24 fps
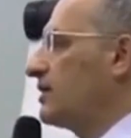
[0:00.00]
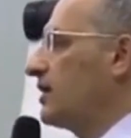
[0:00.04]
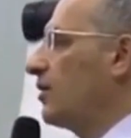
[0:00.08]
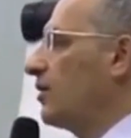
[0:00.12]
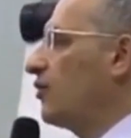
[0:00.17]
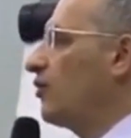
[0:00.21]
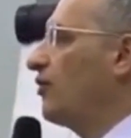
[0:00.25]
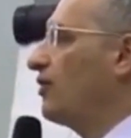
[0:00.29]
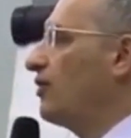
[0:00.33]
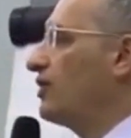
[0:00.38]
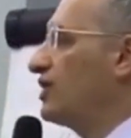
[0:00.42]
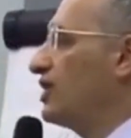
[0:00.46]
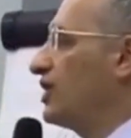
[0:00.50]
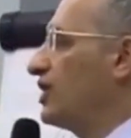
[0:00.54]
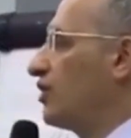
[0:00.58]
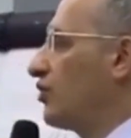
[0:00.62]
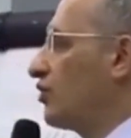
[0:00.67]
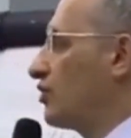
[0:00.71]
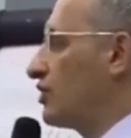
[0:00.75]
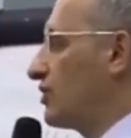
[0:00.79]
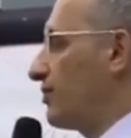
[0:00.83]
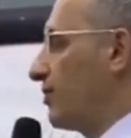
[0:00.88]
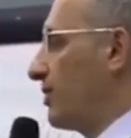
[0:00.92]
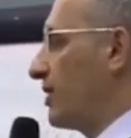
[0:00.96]
Raw
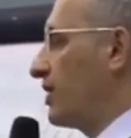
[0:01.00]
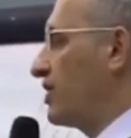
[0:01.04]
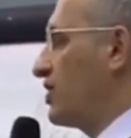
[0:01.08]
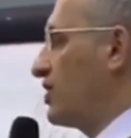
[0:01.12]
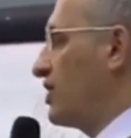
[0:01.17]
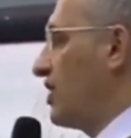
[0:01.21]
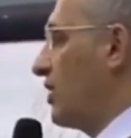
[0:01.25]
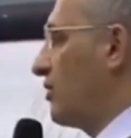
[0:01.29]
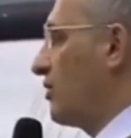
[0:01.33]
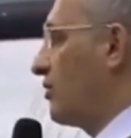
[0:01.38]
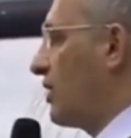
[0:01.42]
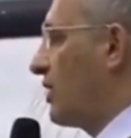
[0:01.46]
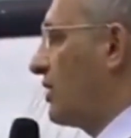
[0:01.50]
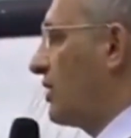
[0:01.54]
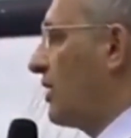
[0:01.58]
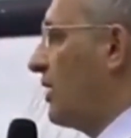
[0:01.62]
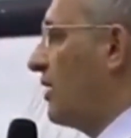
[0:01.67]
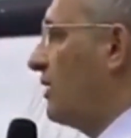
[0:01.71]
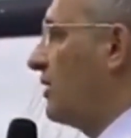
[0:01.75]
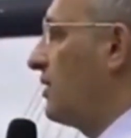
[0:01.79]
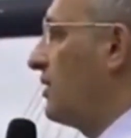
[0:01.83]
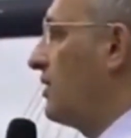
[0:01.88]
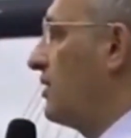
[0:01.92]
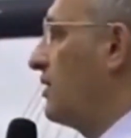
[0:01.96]
vegetables also cleanse the
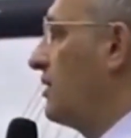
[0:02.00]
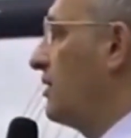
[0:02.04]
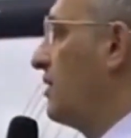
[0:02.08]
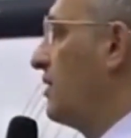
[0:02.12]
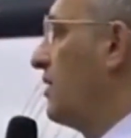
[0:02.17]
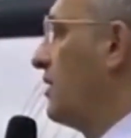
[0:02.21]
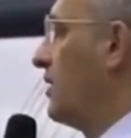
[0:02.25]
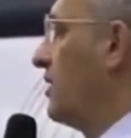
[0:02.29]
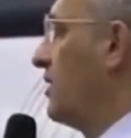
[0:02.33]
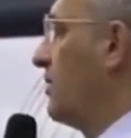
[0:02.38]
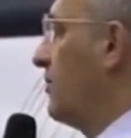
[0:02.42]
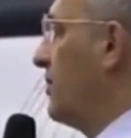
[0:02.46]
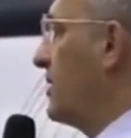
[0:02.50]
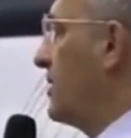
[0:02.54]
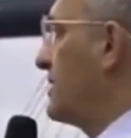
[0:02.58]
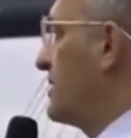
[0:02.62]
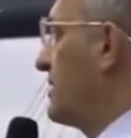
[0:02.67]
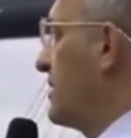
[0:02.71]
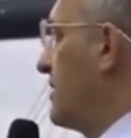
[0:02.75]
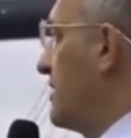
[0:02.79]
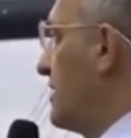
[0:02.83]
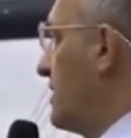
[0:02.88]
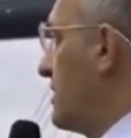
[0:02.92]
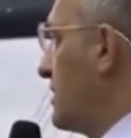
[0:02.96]
channels, and fasting
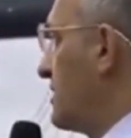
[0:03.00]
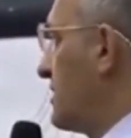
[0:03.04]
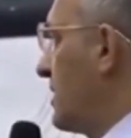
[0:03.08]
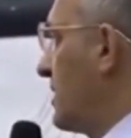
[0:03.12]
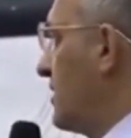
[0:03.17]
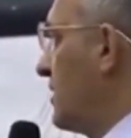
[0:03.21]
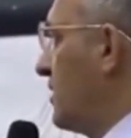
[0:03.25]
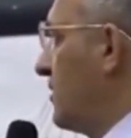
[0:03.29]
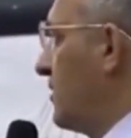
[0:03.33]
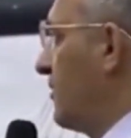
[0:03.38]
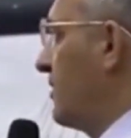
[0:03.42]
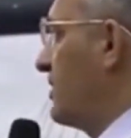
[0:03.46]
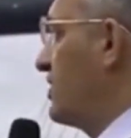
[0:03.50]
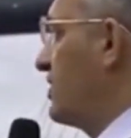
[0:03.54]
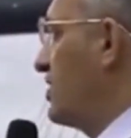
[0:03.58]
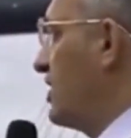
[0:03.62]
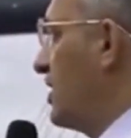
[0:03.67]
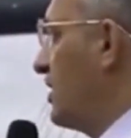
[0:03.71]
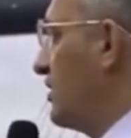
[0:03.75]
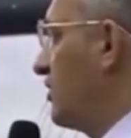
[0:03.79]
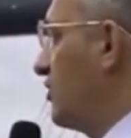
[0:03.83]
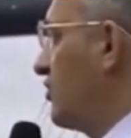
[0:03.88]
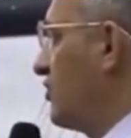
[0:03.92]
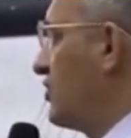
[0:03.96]
on raw vegetables
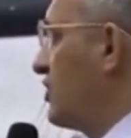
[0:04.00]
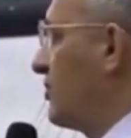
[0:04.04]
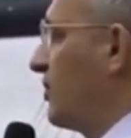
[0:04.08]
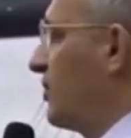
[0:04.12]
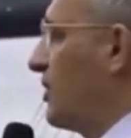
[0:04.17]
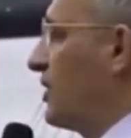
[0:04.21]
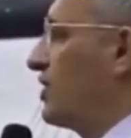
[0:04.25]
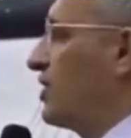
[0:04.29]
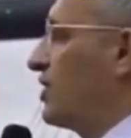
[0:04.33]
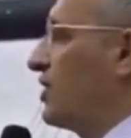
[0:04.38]
also does it.